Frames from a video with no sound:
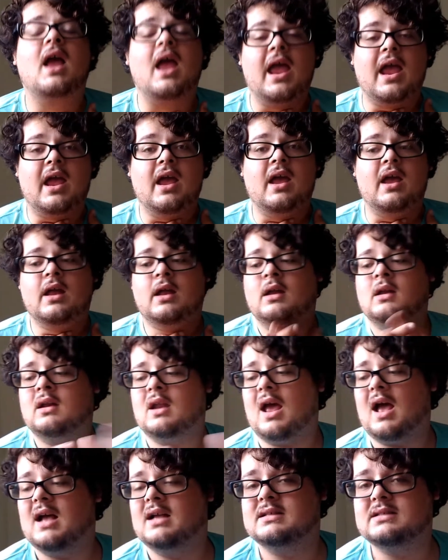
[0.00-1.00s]

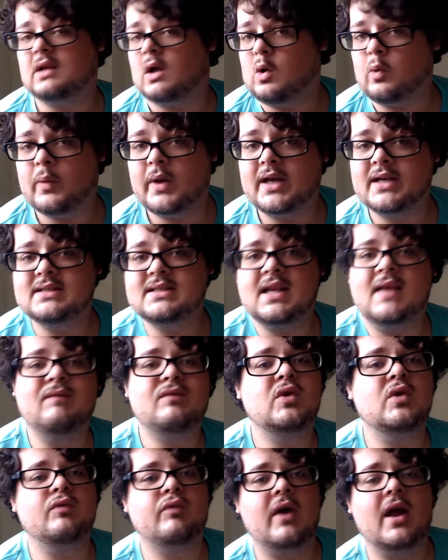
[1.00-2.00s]
And as always,
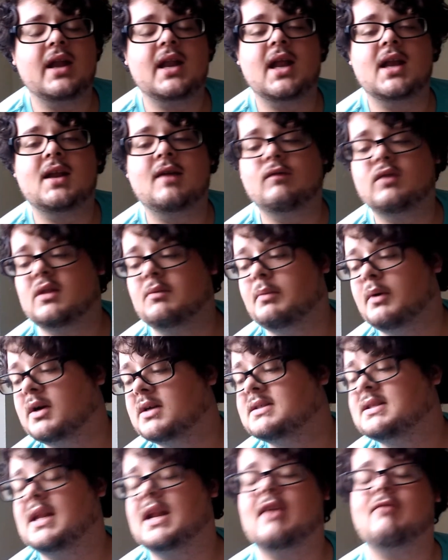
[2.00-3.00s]
if you've read any of the
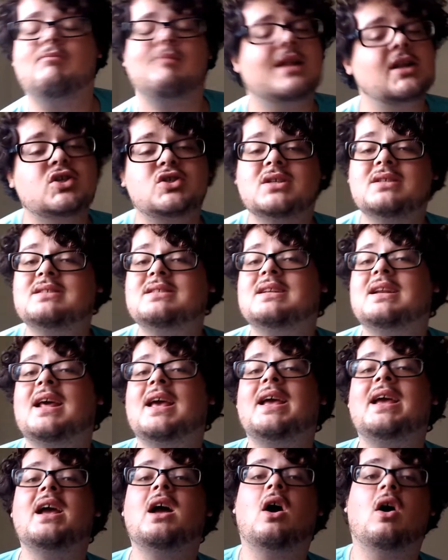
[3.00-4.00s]
books that I've mentioned
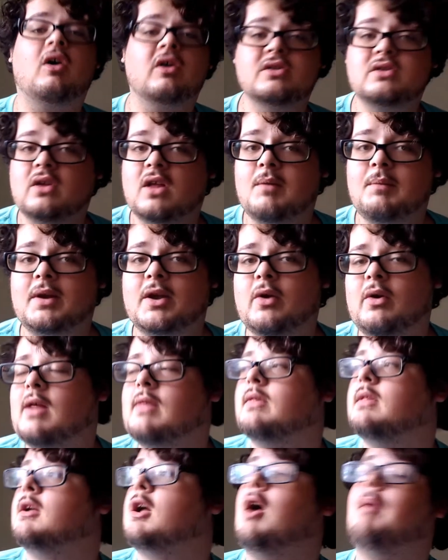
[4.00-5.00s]
today, also let me know
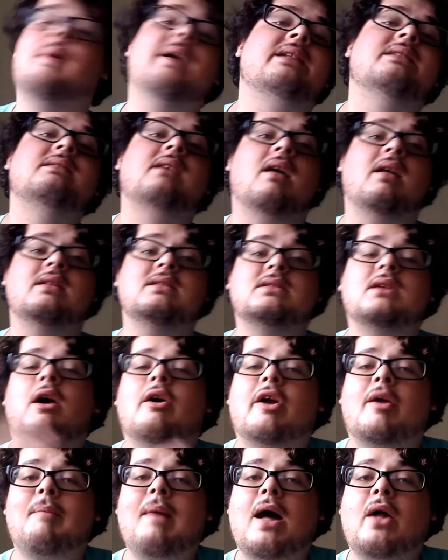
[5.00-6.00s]
down in the comments. Let's
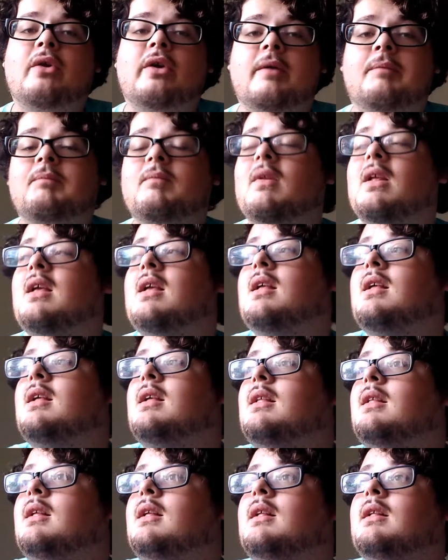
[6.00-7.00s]
talk about it.
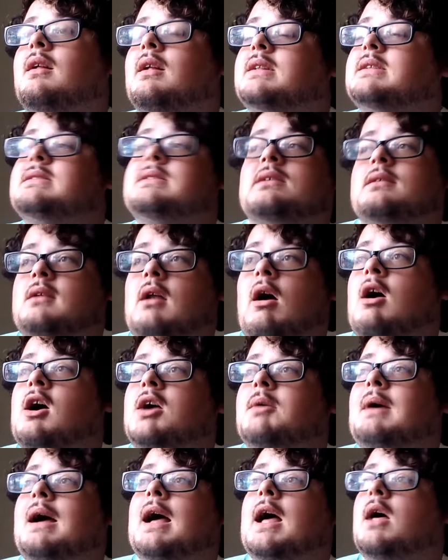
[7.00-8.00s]
Let's
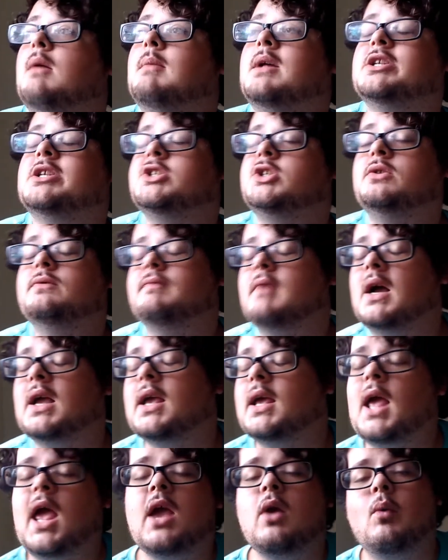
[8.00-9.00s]
talk about how much you
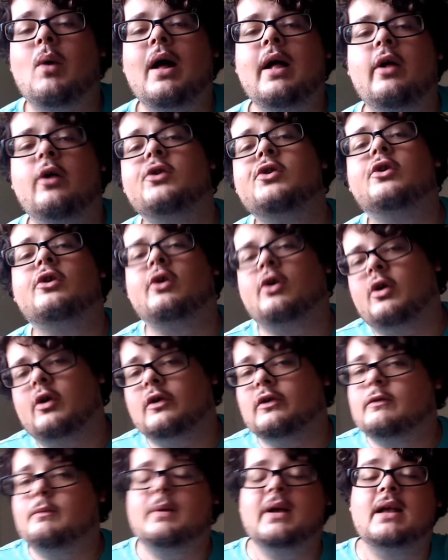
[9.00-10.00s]
fucking hate Wilder
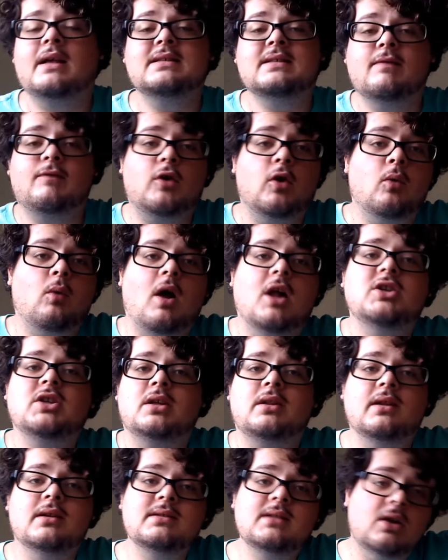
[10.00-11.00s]
Girls, because if you're
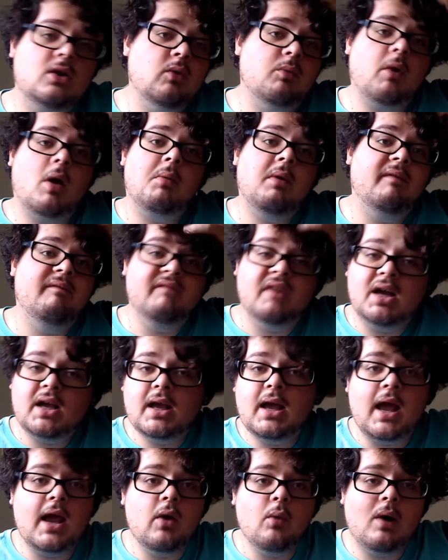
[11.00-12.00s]
watching this, then you probably
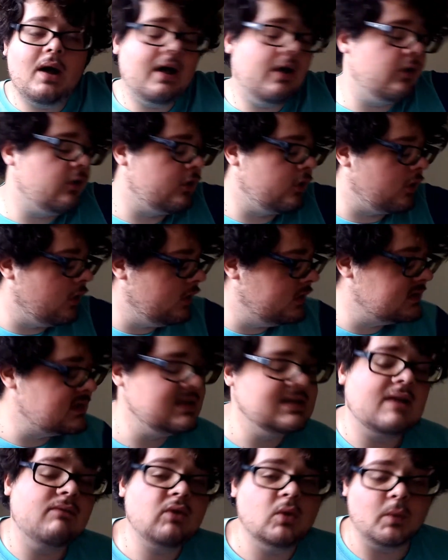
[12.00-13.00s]
fucking hate Wilder Girls,
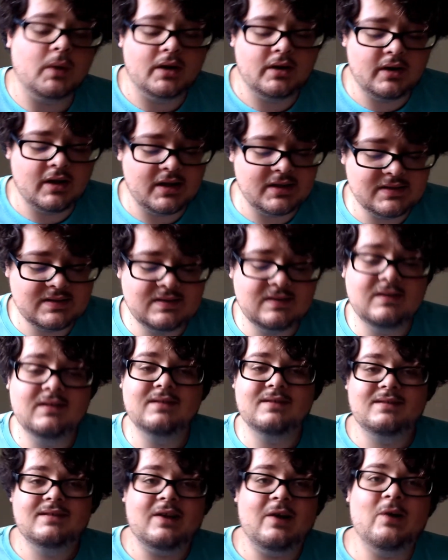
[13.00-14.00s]
because everyone does.
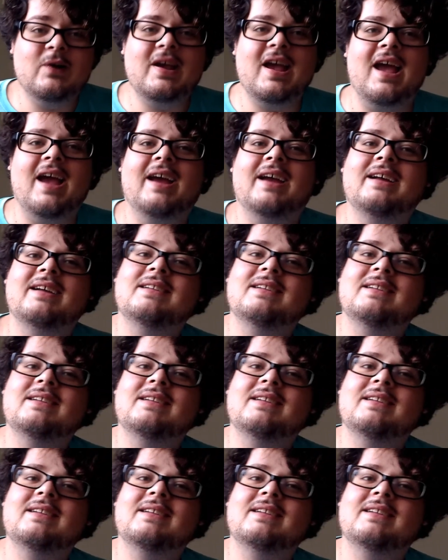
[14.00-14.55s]
Okay.